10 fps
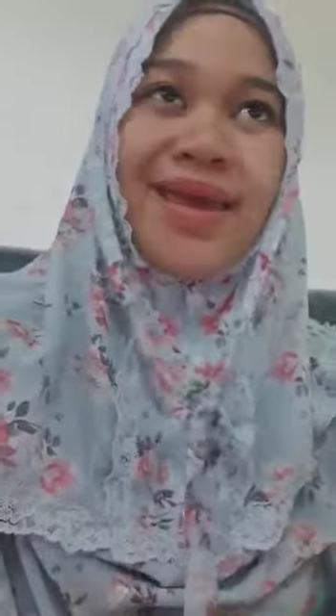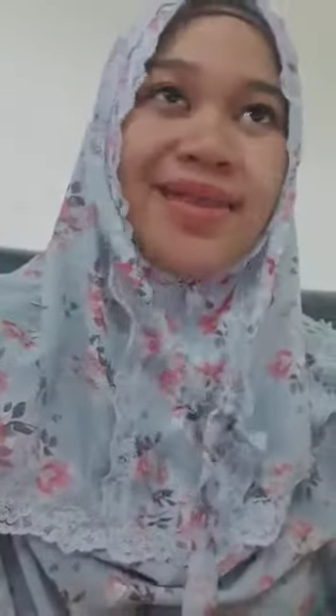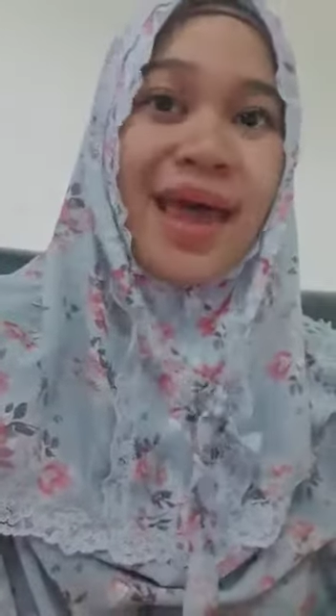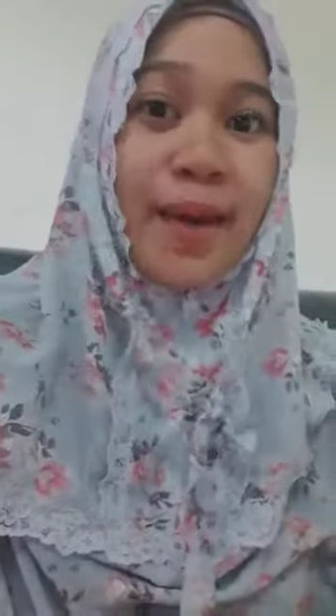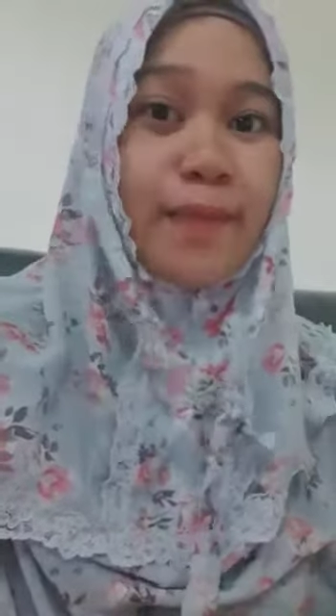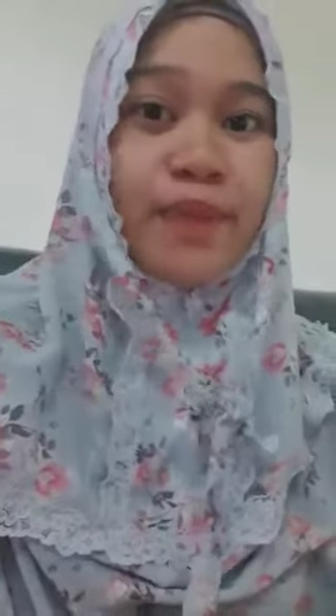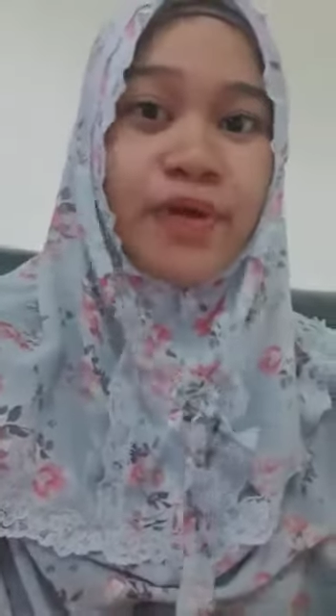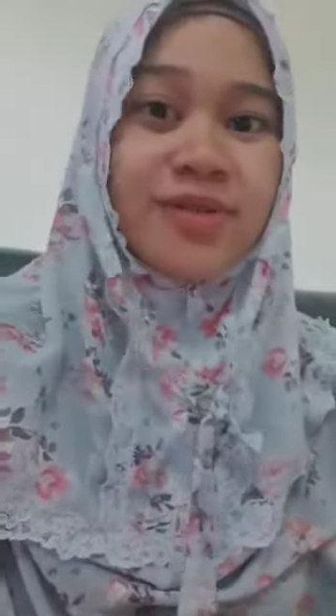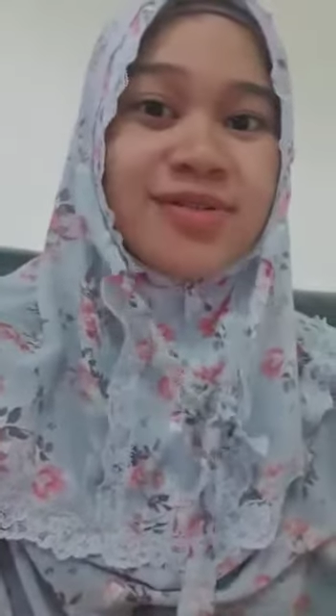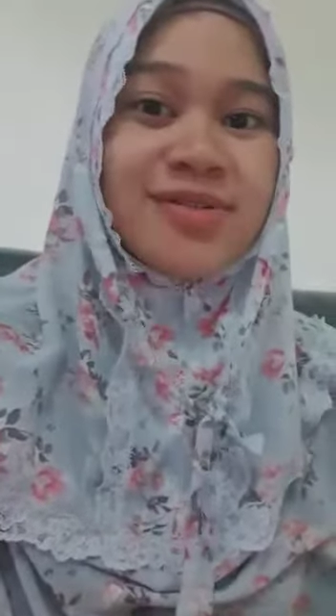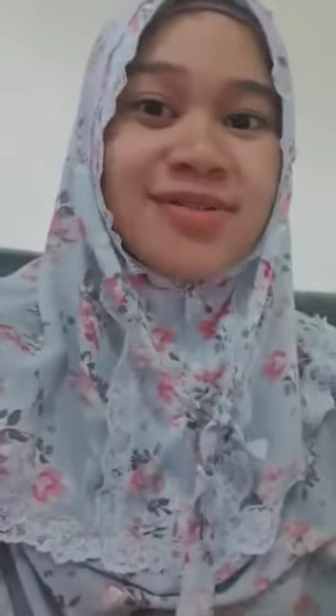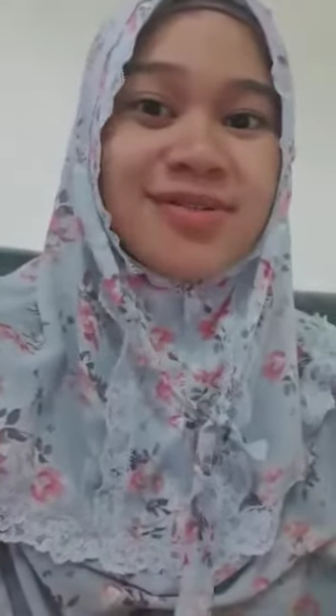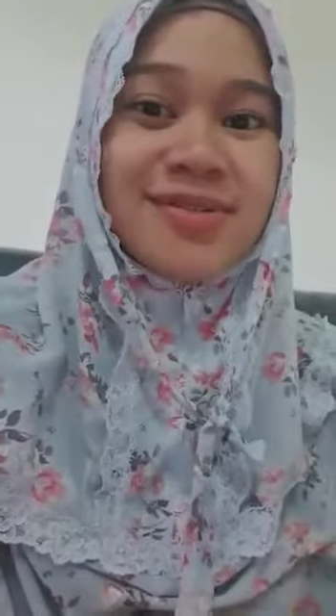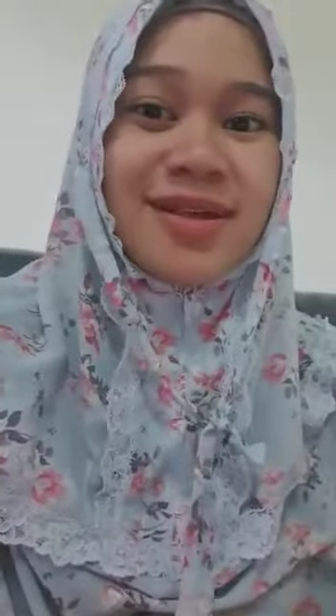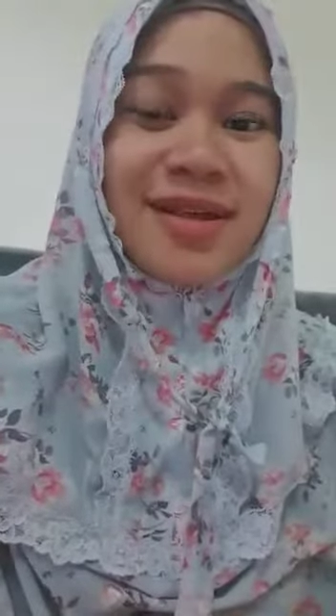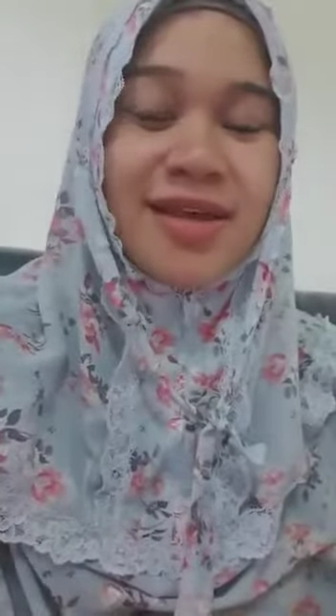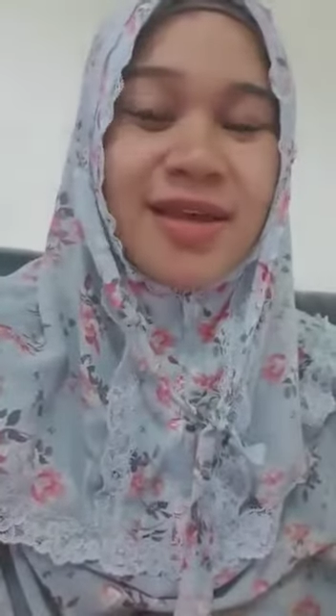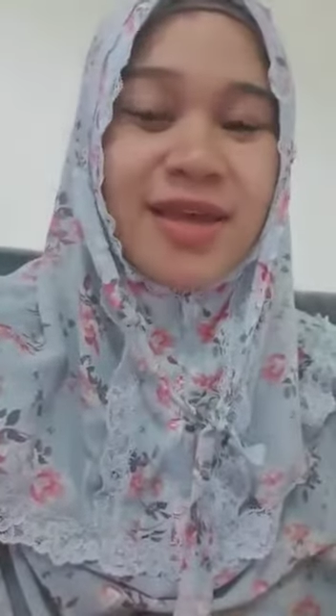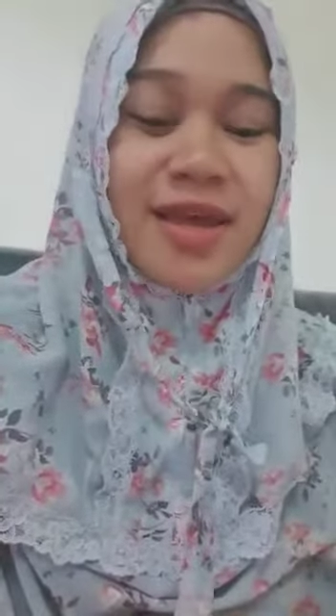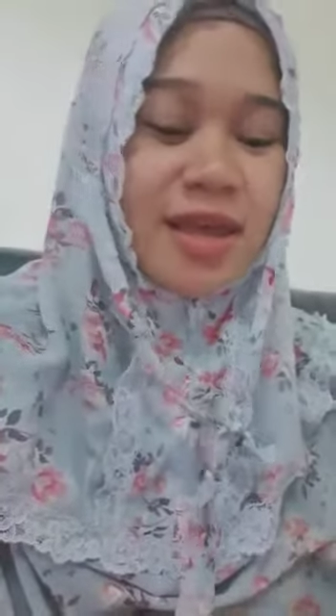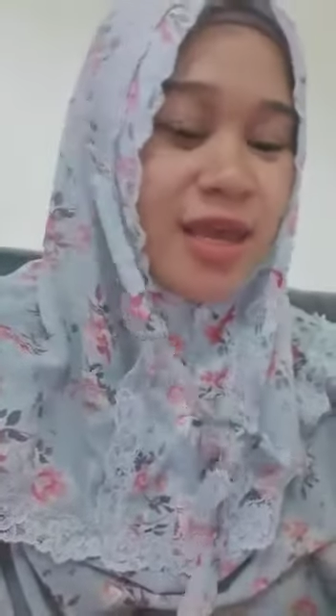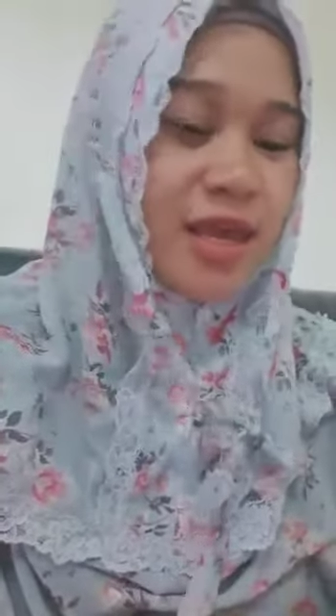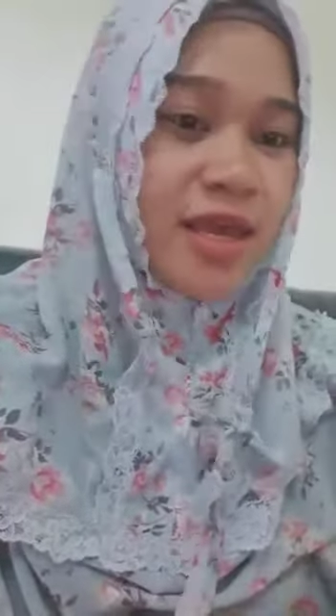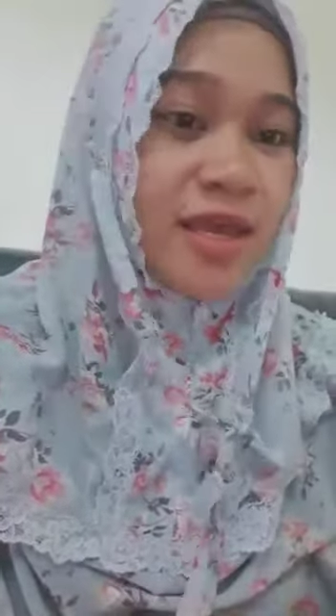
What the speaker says: happens in